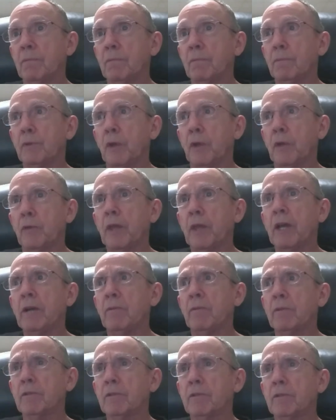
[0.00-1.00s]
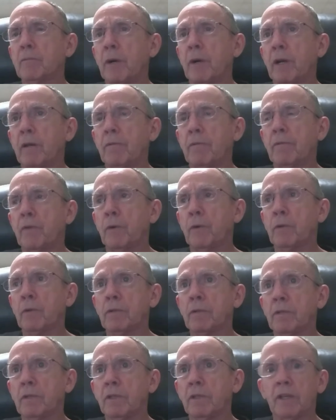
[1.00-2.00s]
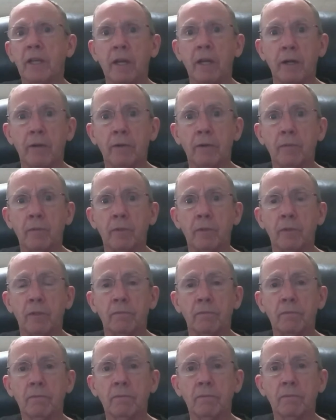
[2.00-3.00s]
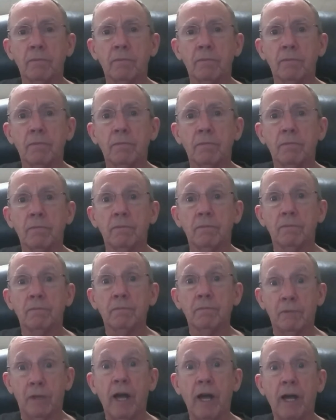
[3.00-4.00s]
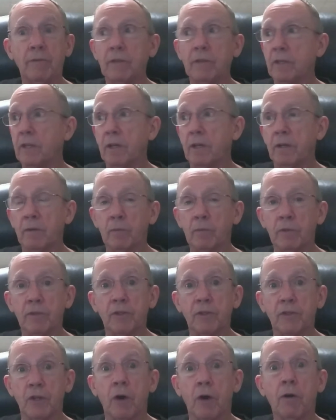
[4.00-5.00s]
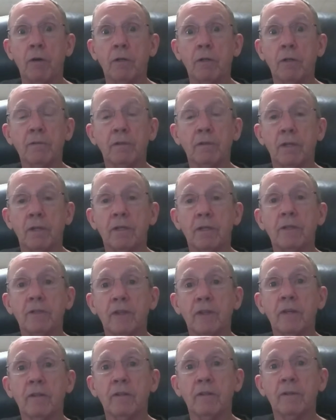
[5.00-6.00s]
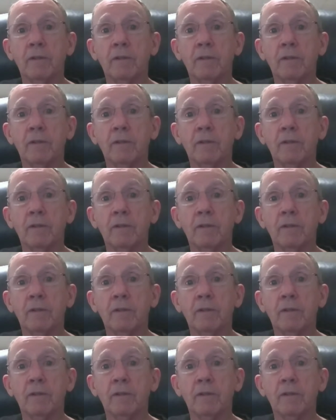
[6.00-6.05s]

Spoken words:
so that was my first encounter with a live encounter with a dog like that.